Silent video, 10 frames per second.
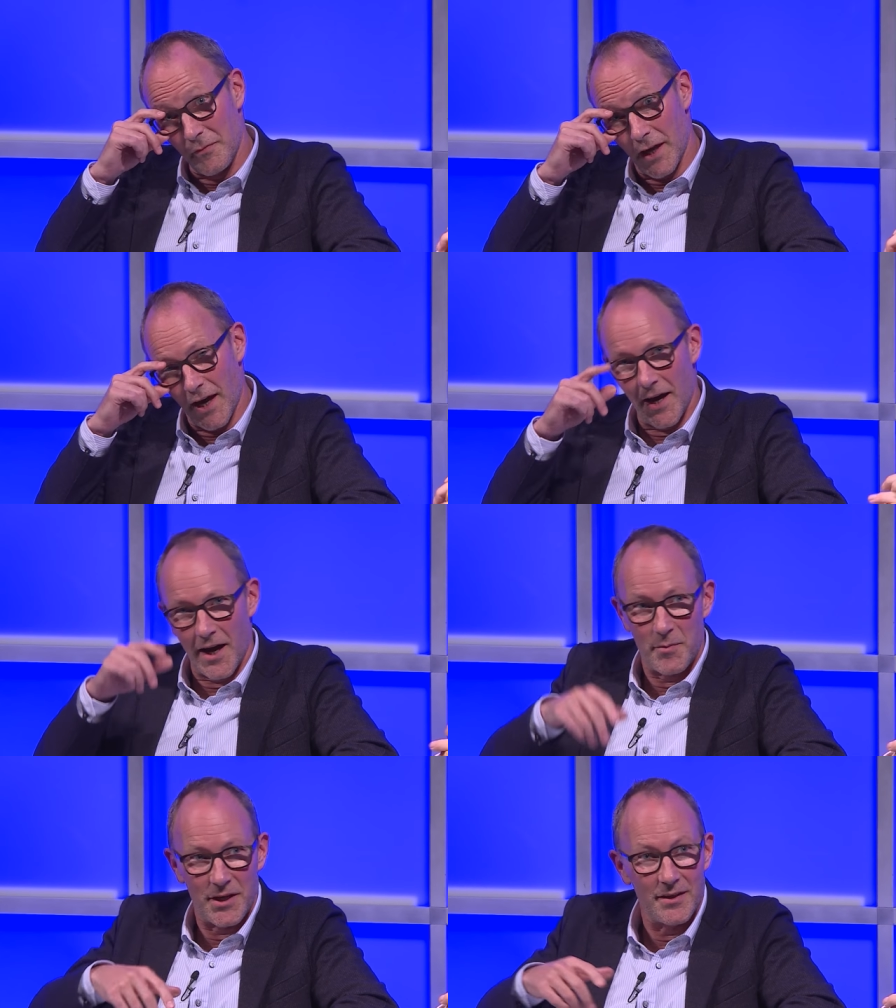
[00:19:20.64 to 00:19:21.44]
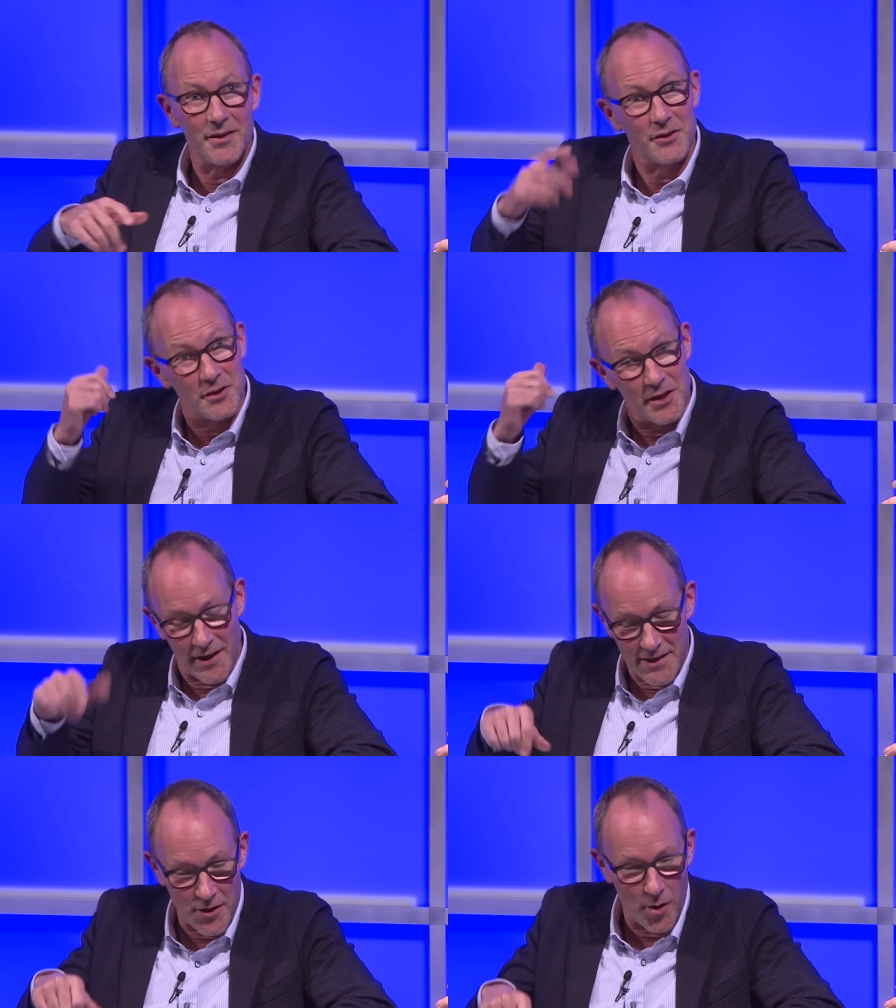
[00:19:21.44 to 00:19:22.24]
Yeah, I mean, the
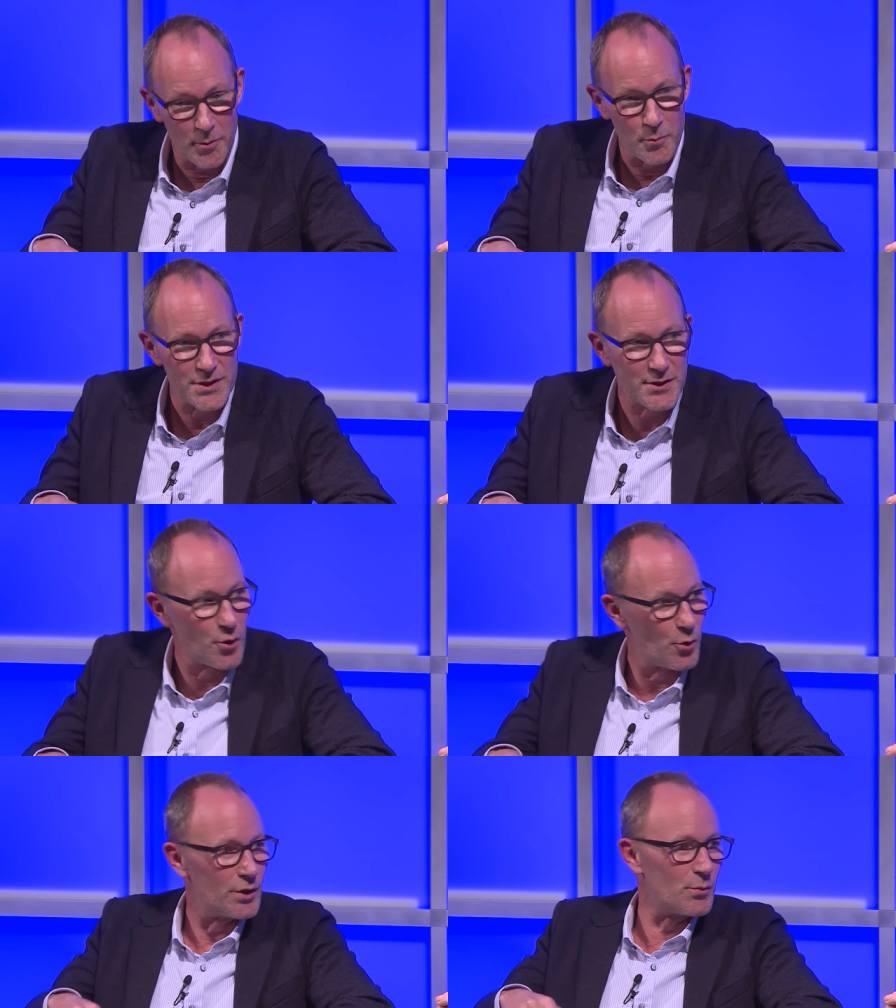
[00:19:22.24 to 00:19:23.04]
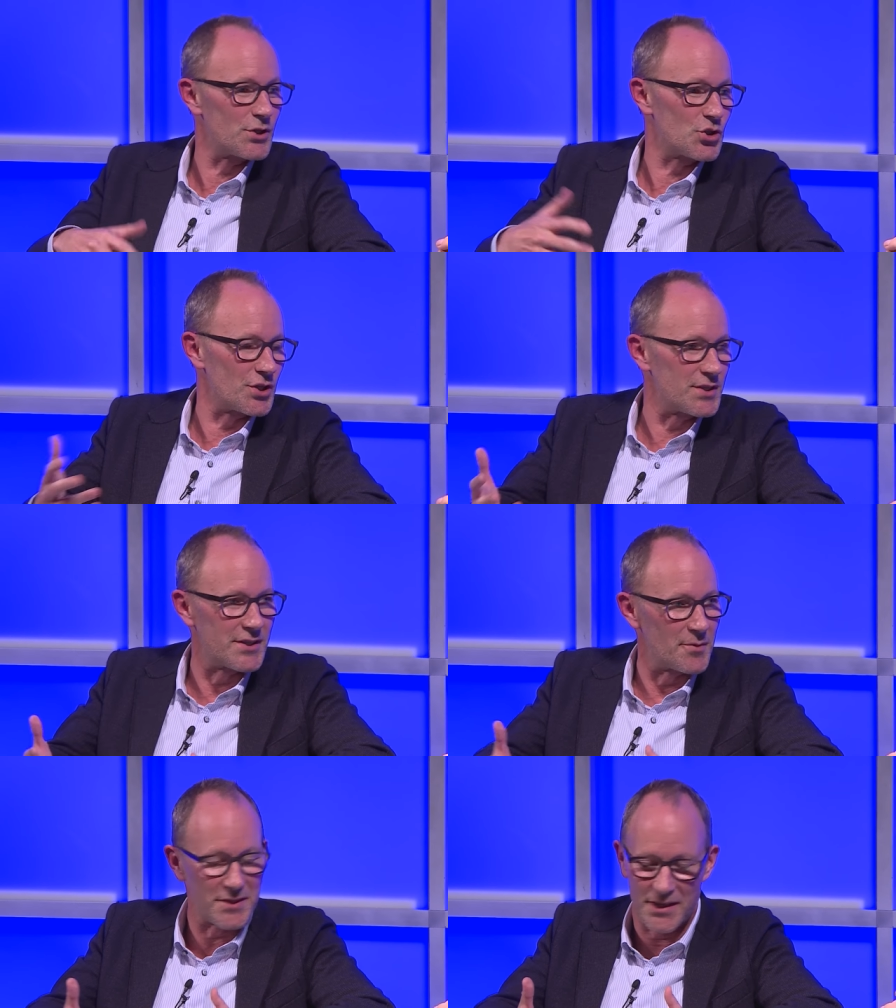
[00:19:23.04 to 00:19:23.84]
example we saw, it was just
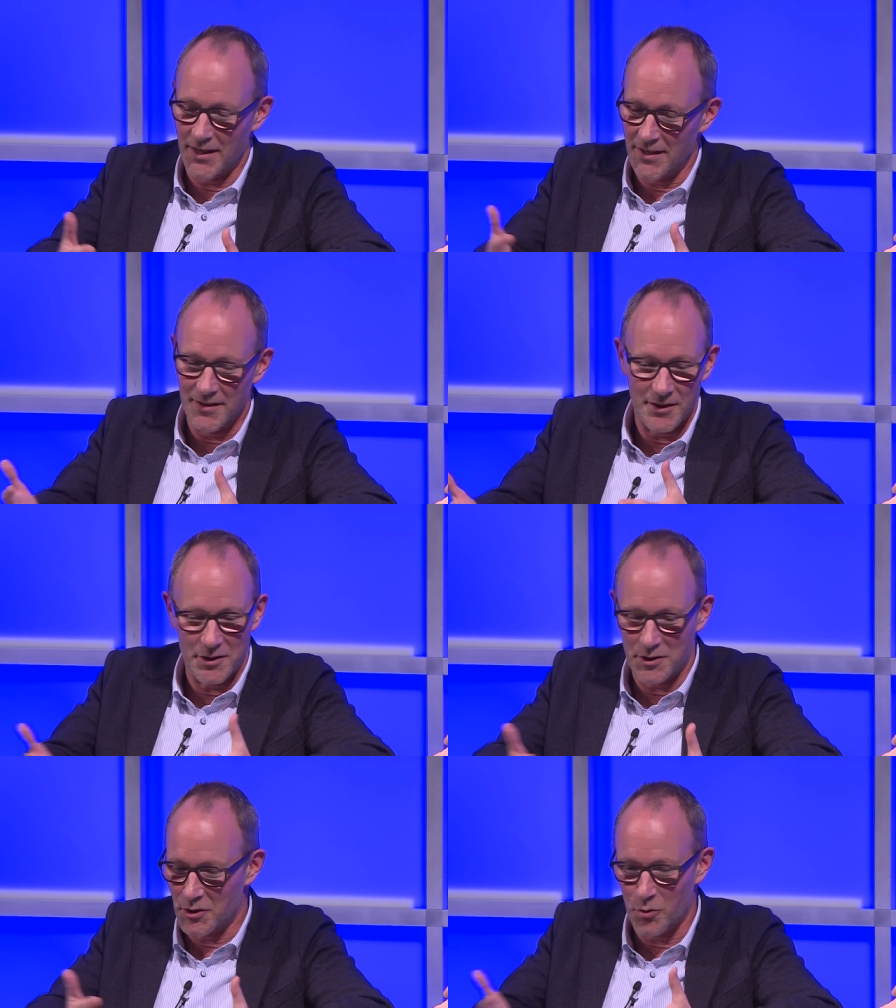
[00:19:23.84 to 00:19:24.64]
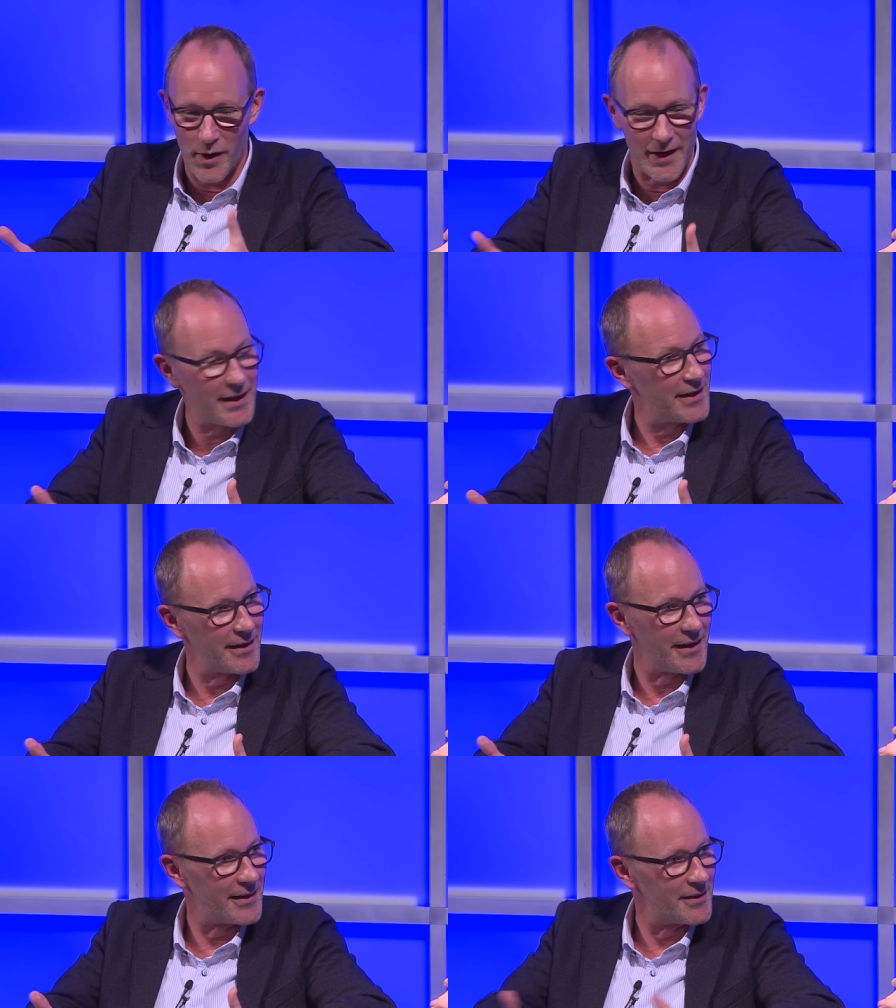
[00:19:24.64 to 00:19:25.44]
something quick,
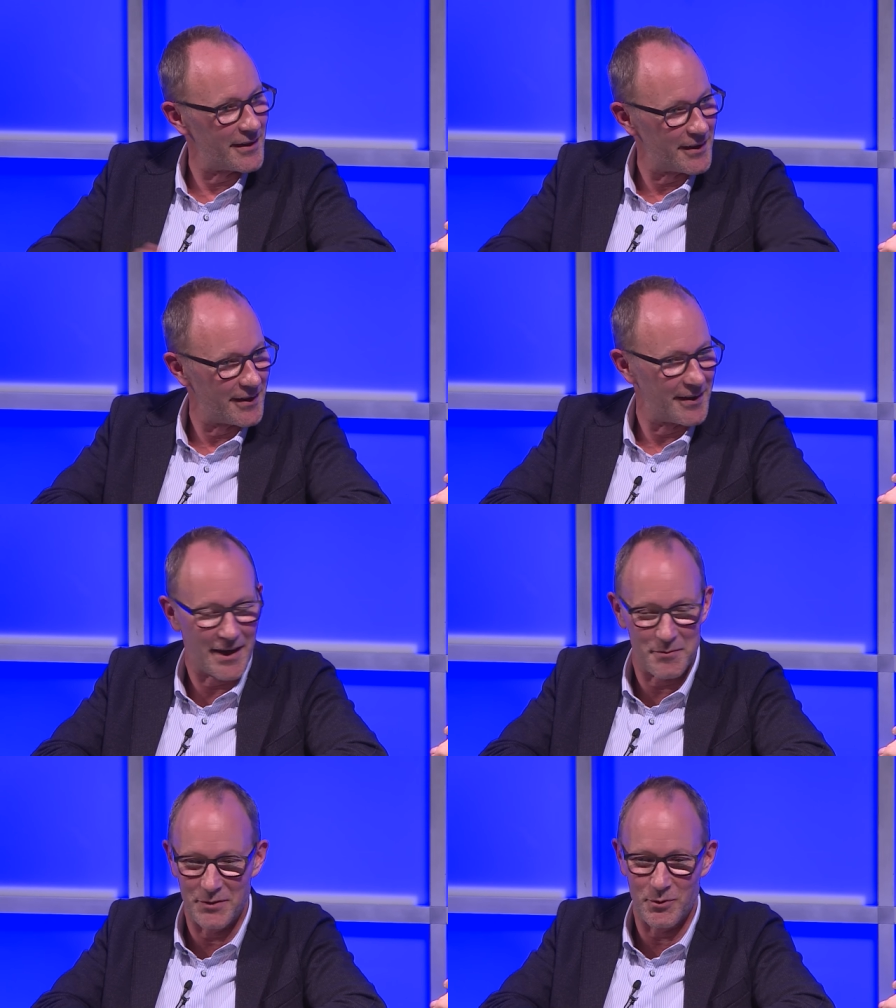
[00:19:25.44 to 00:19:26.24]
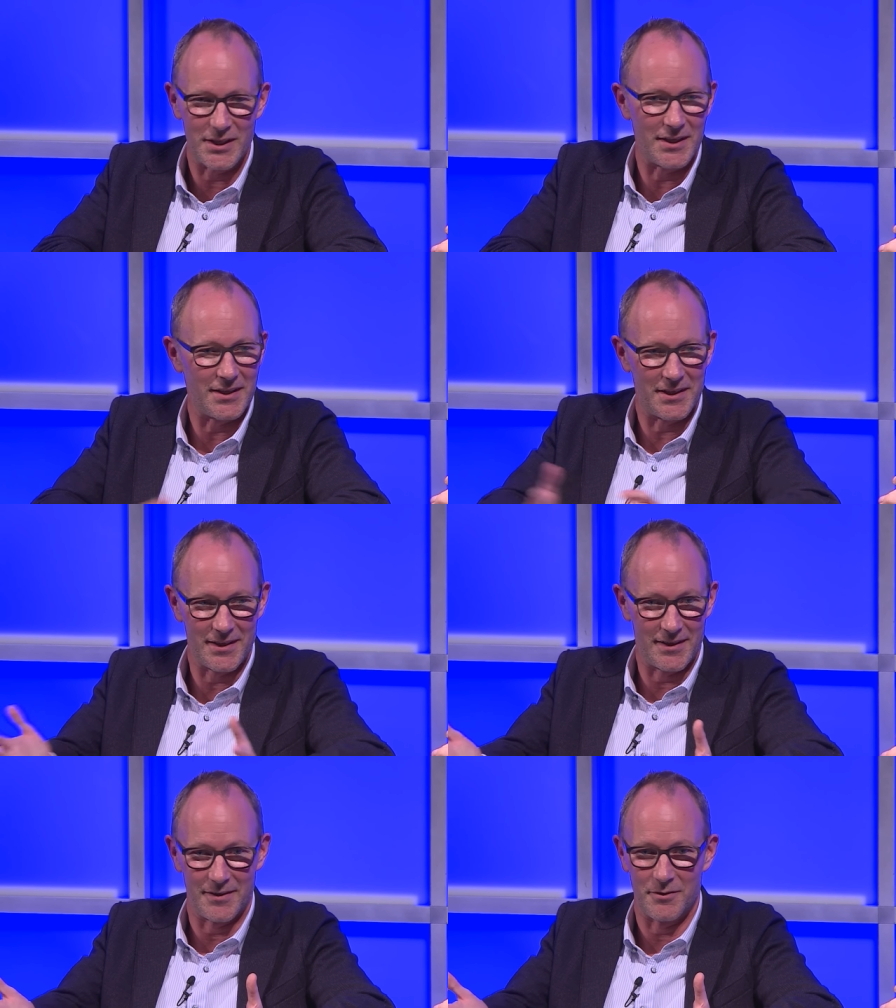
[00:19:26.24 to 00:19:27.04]
and uh, I mean, we did it
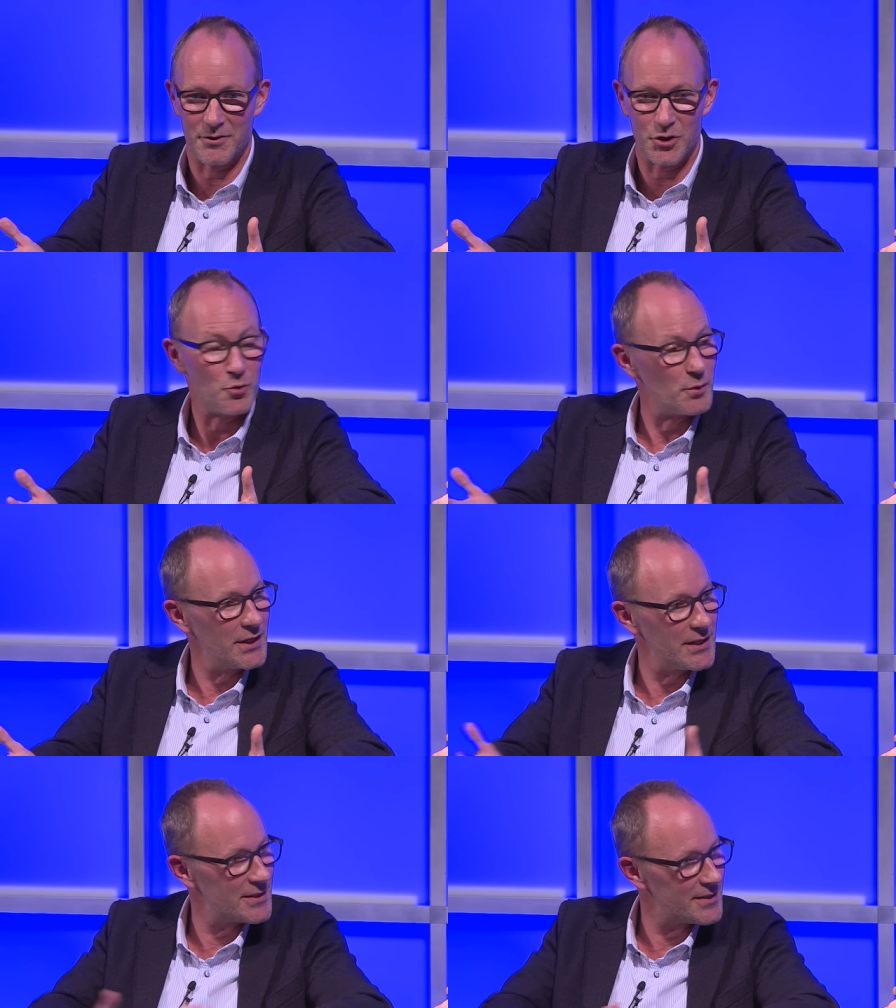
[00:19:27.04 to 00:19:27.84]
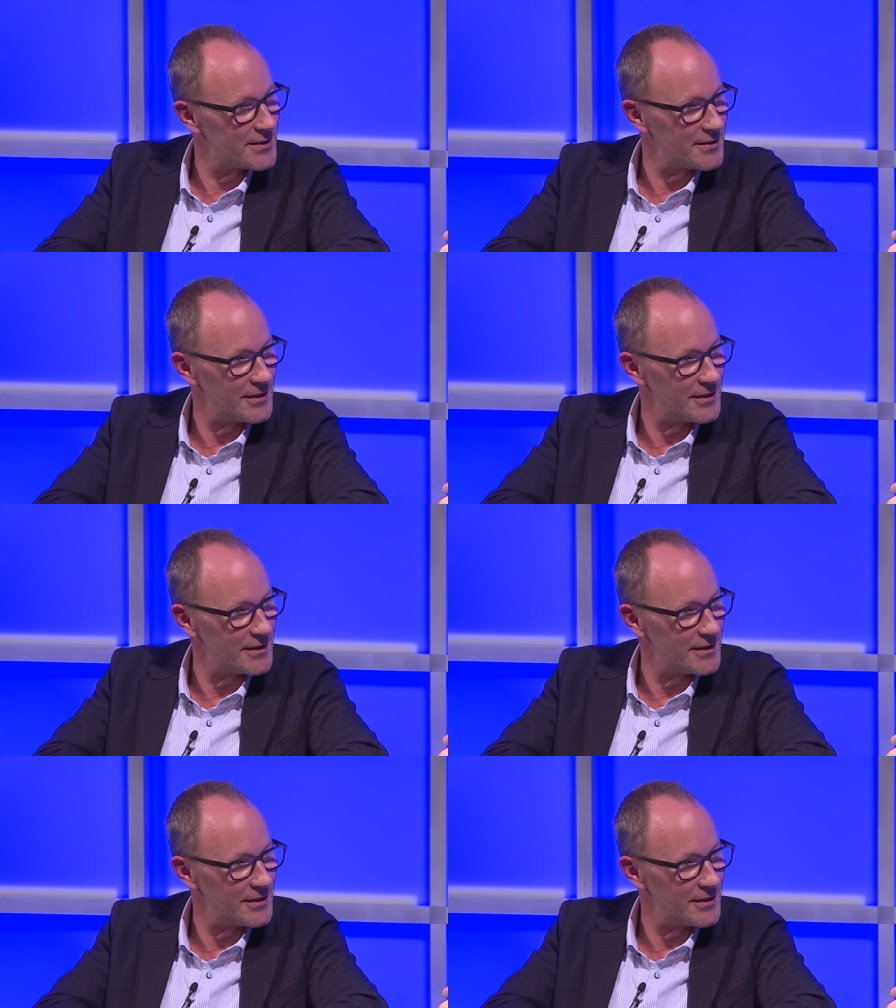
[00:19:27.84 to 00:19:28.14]
in two weeks.